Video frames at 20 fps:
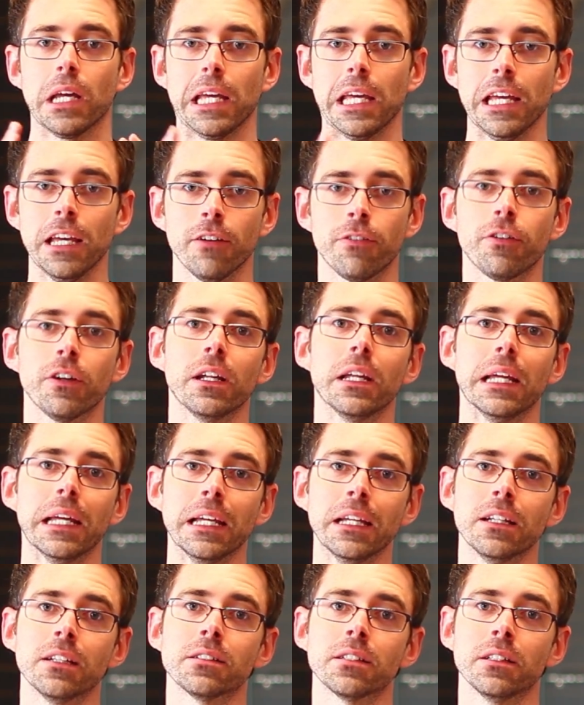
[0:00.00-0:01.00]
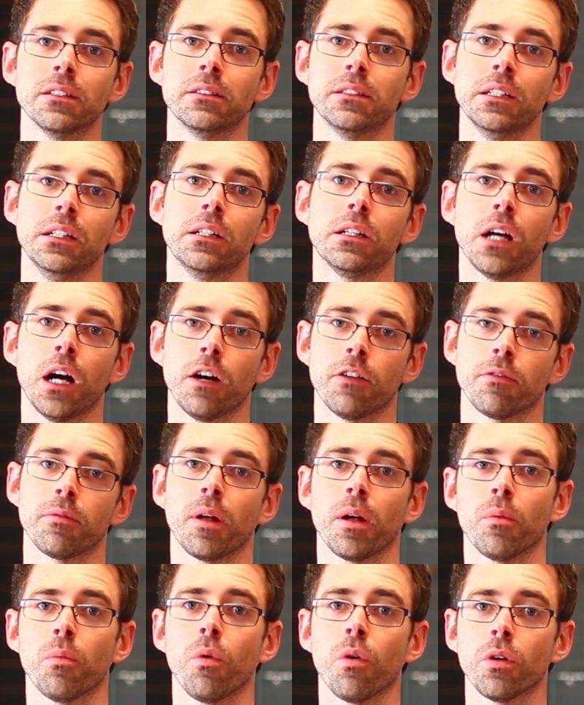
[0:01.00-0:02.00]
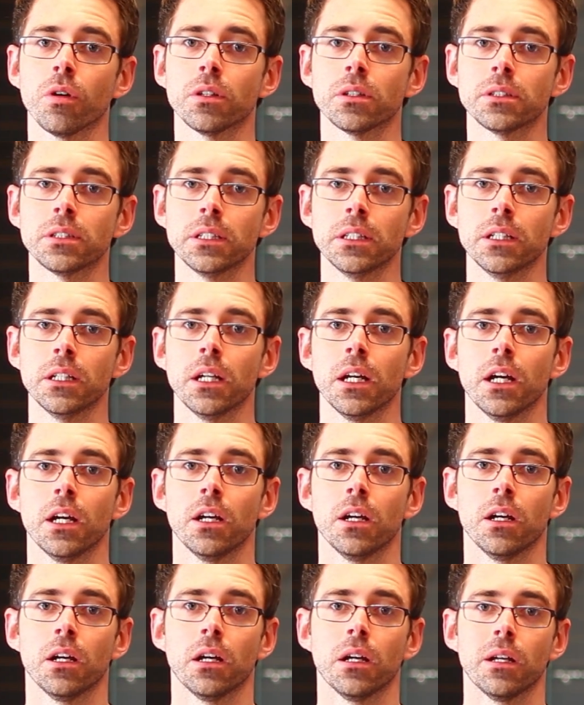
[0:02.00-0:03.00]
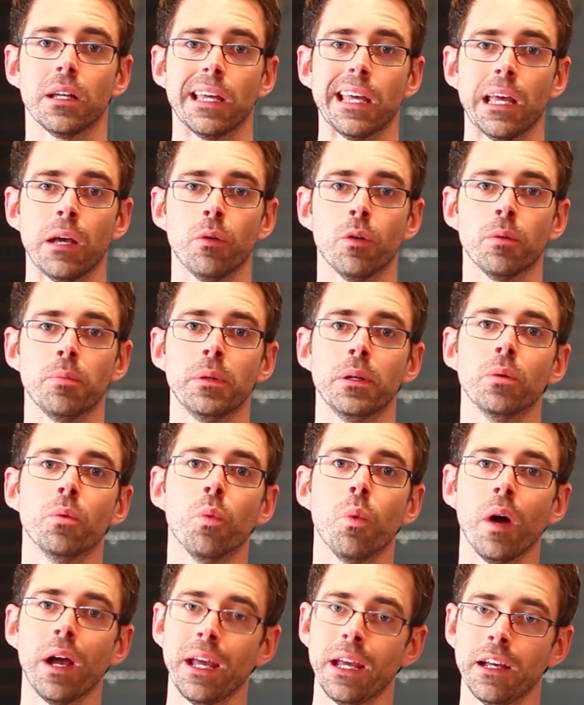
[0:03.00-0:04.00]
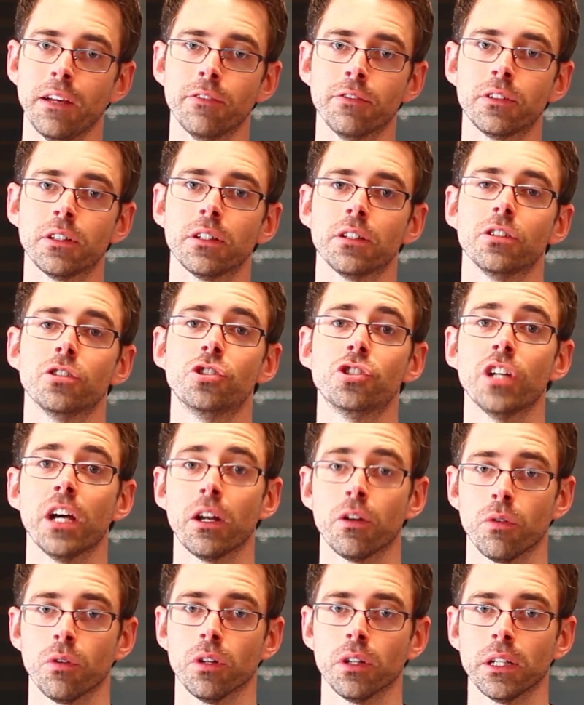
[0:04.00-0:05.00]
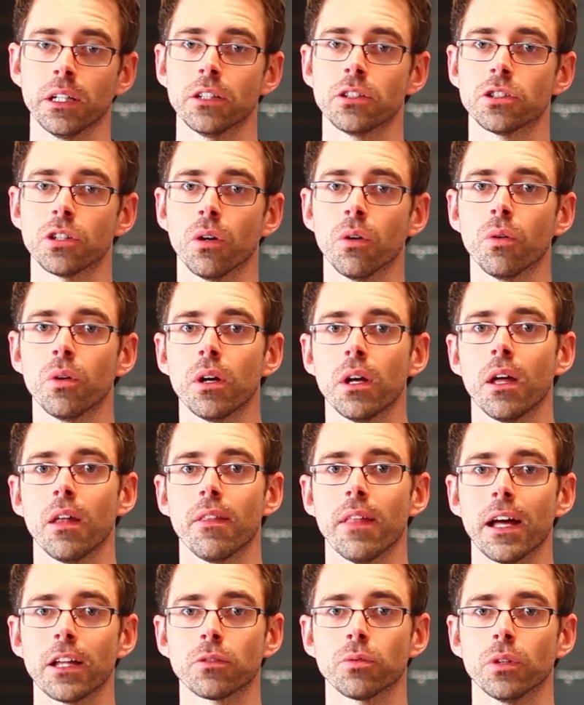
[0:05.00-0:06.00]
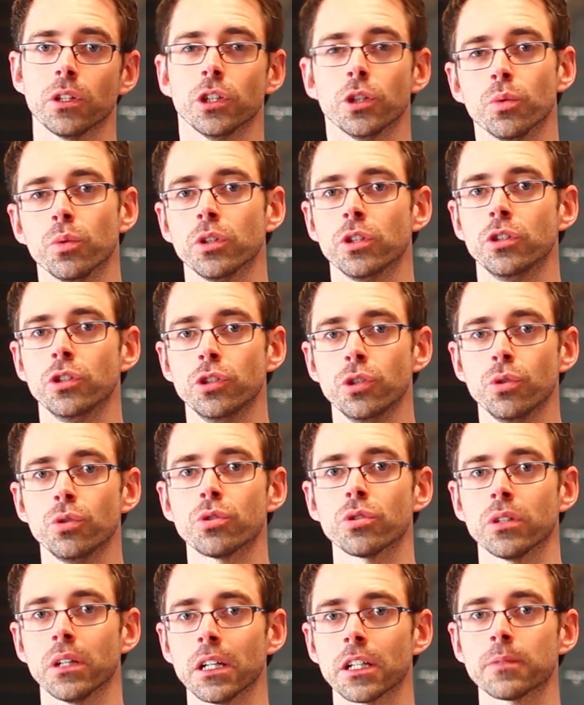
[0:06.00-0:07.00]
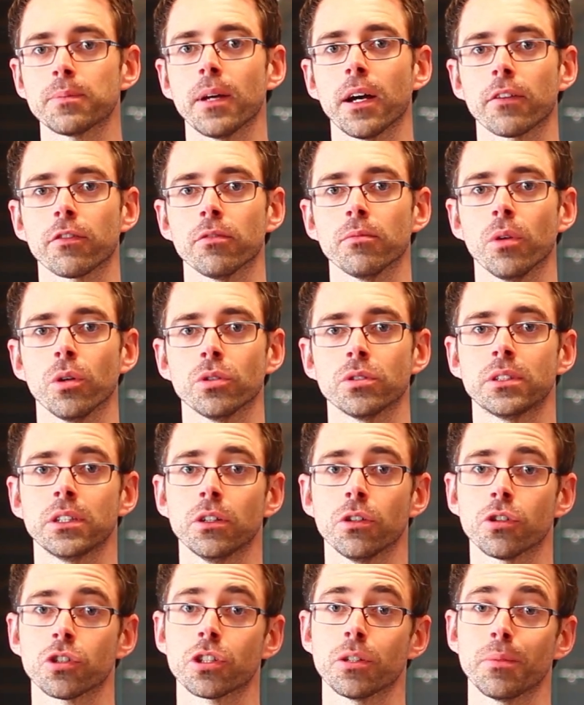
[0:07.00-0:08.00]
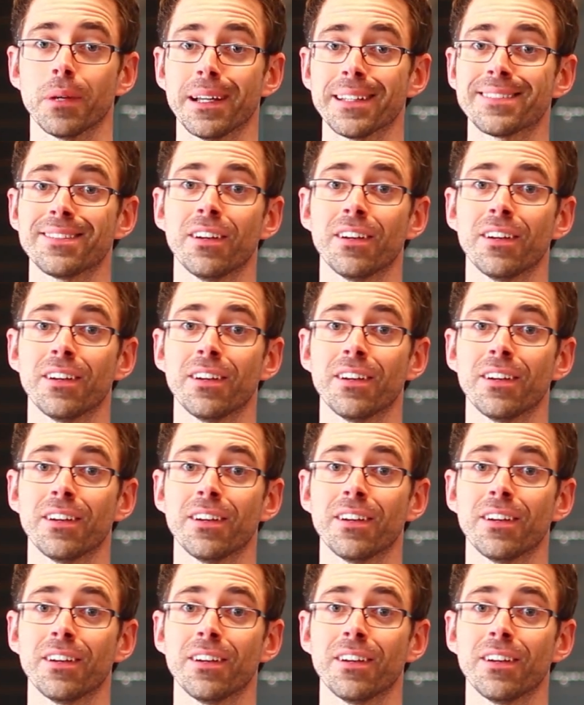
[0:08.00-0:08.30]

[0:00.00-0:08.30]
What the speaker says: If it is indeed covered by warranty, it would be waived generally. So that's what you would usually expect from most dealerships.